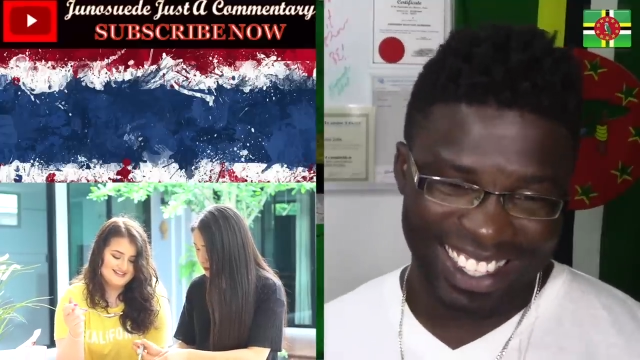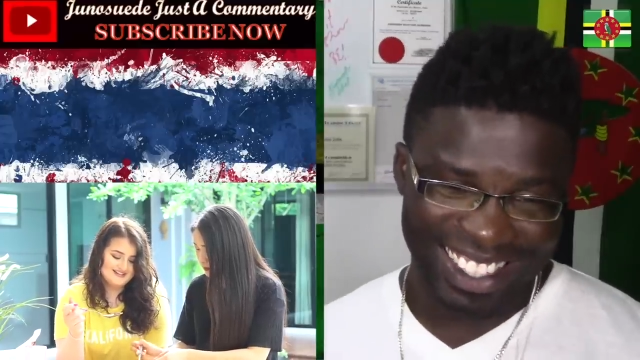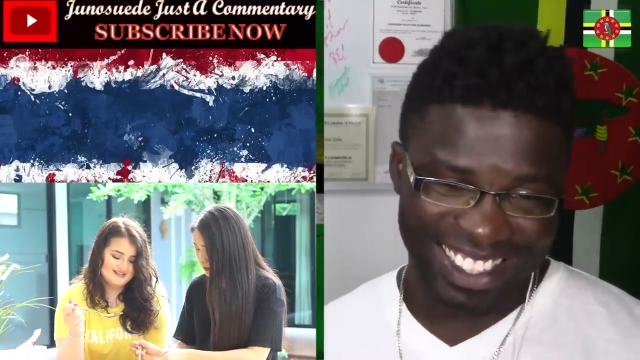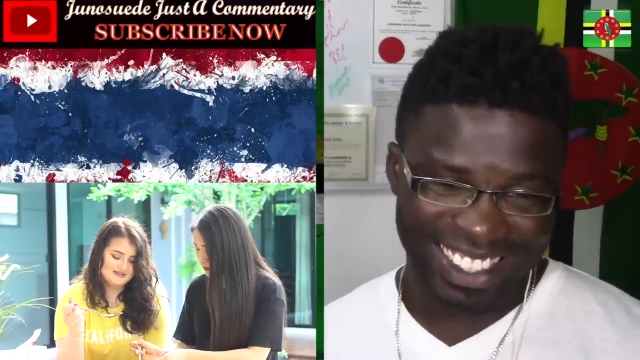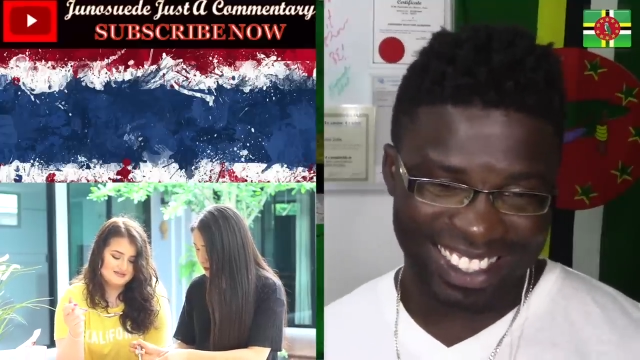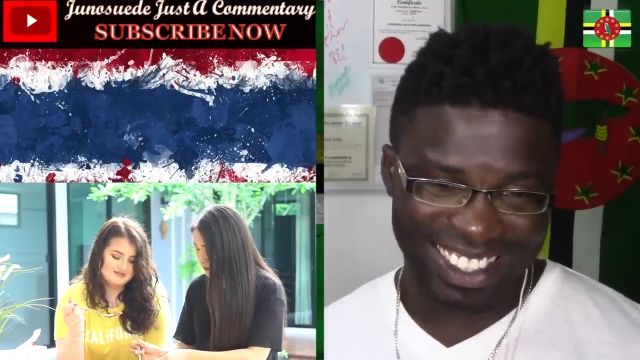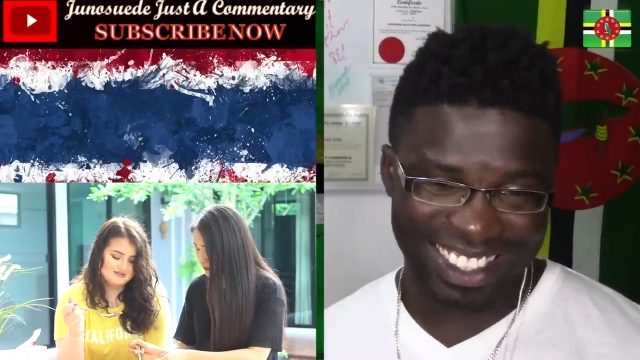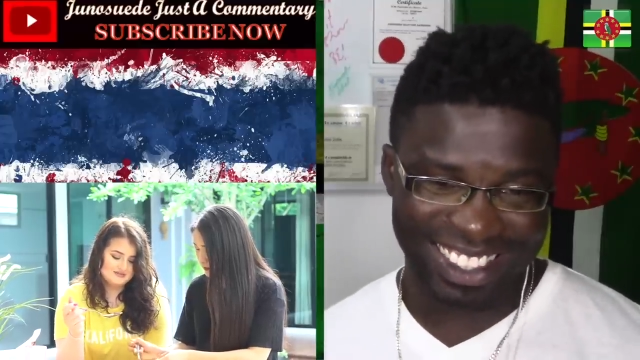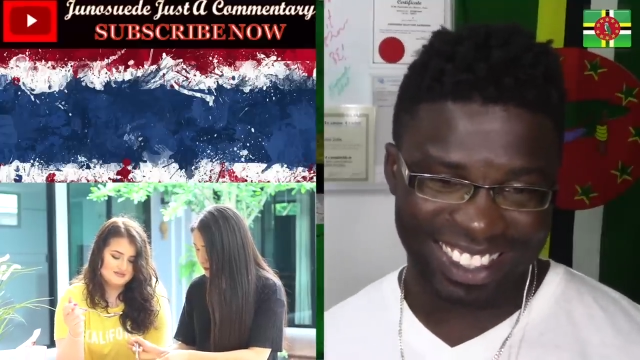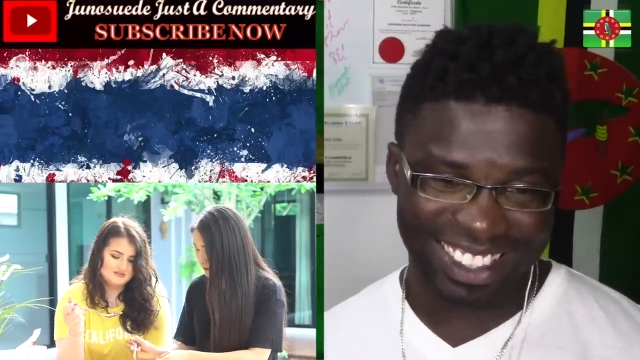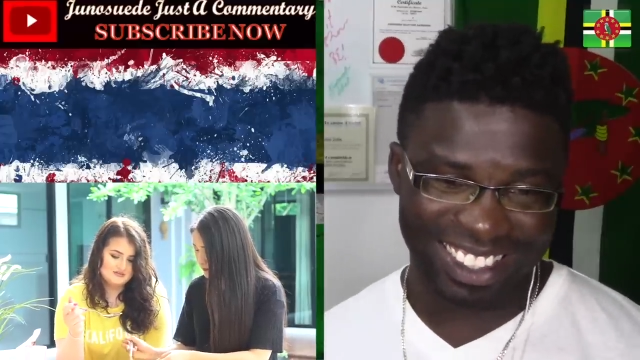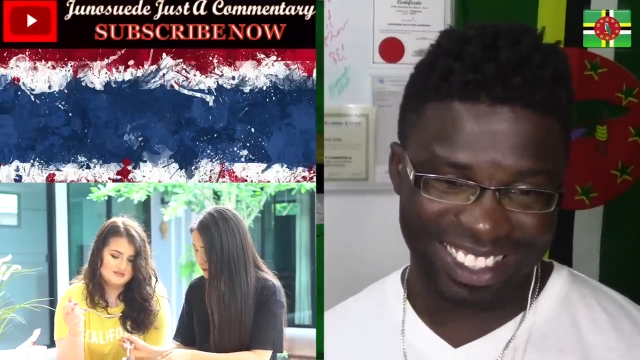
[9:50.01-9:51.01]

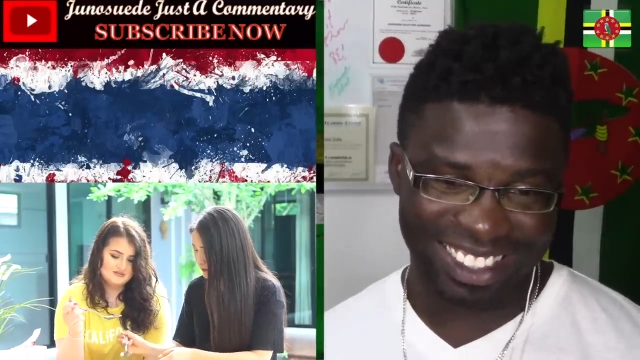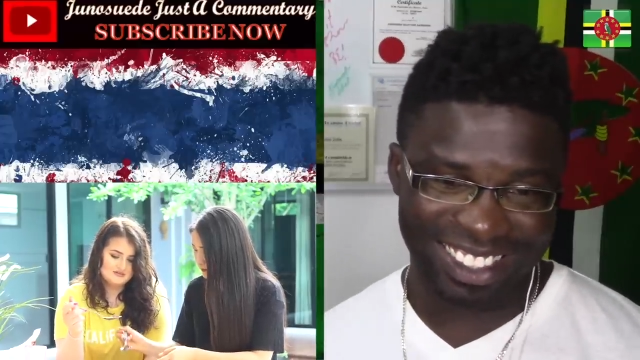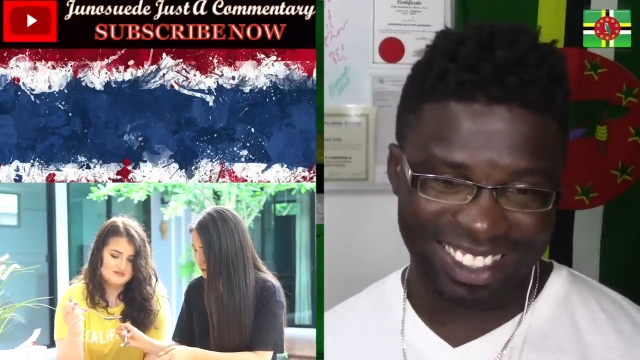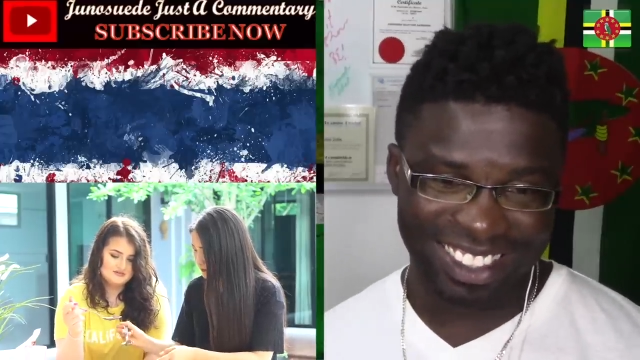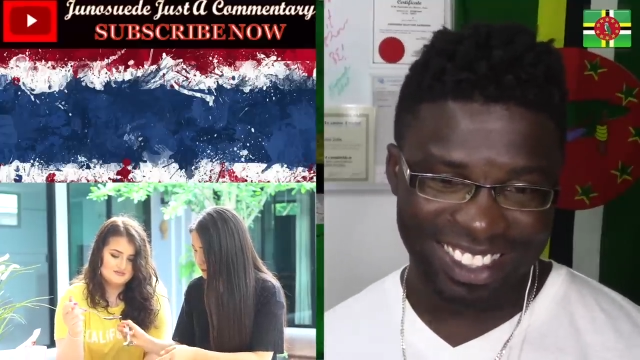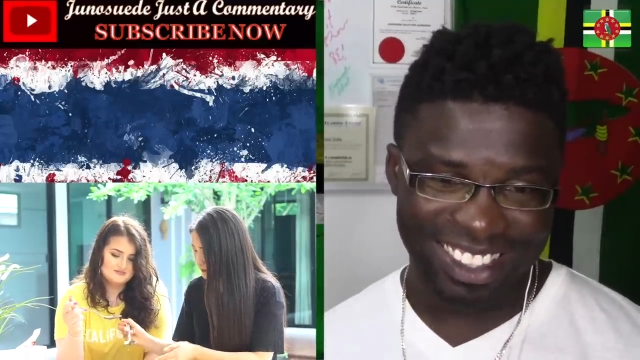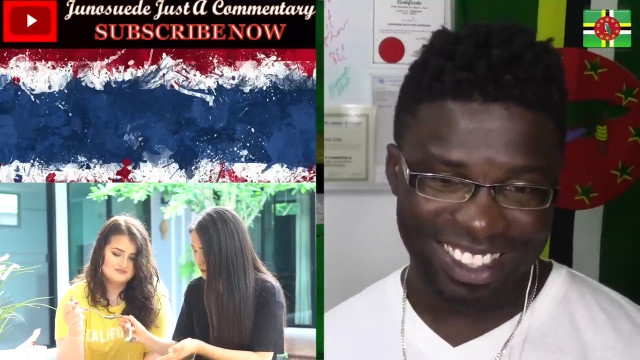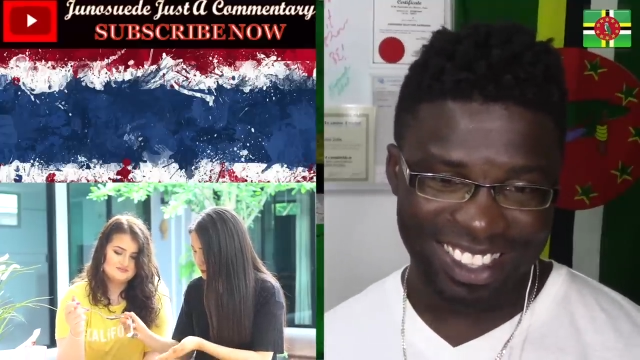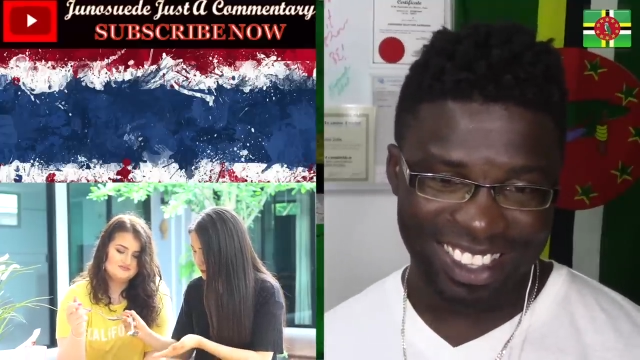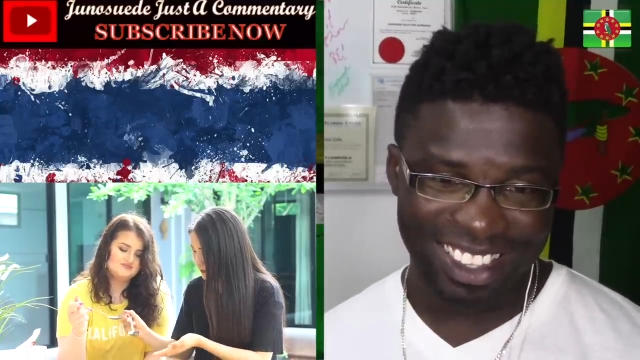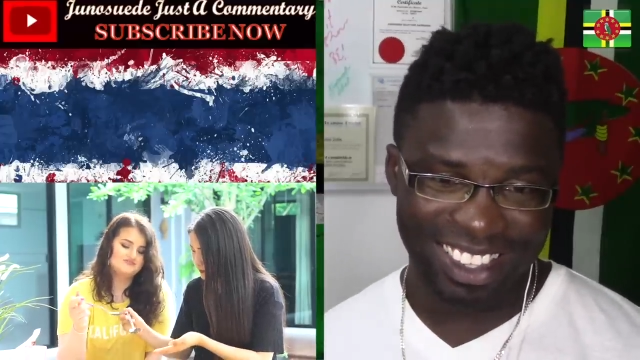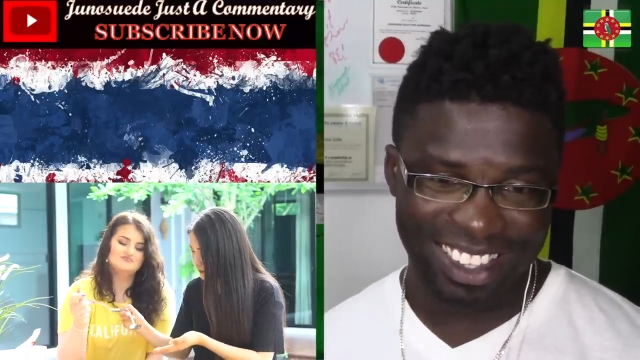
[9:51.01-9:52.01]

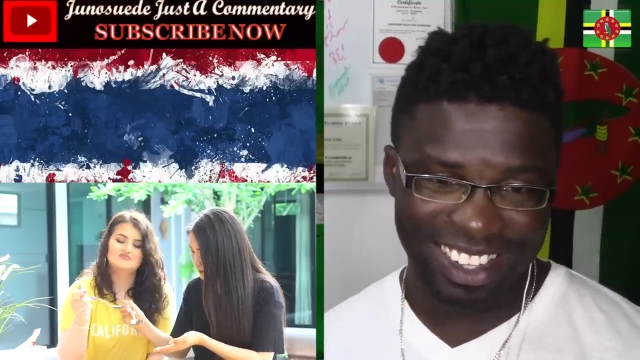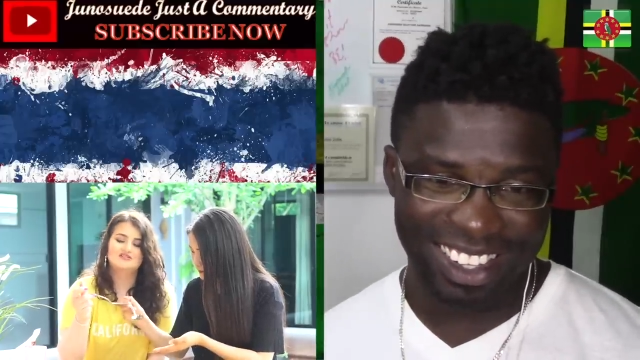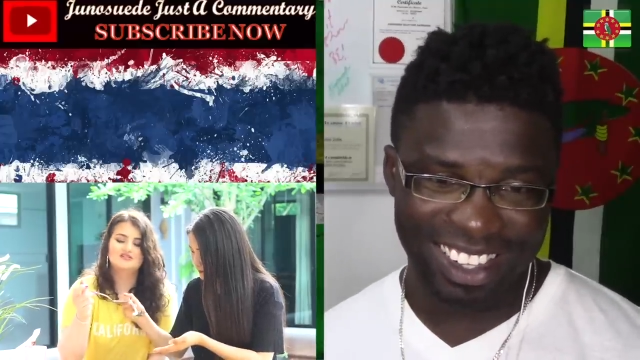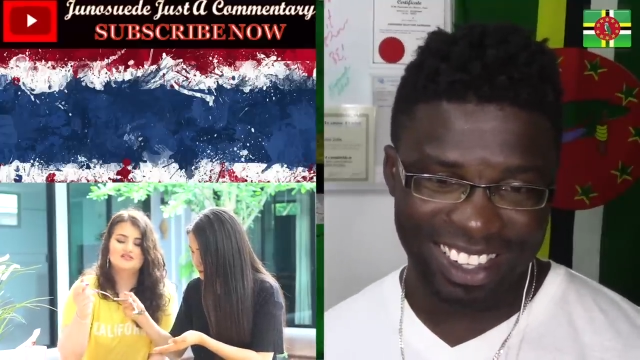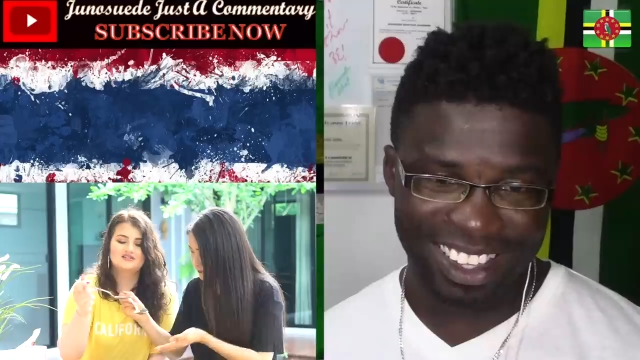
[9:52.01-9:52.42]
Nobody speaks.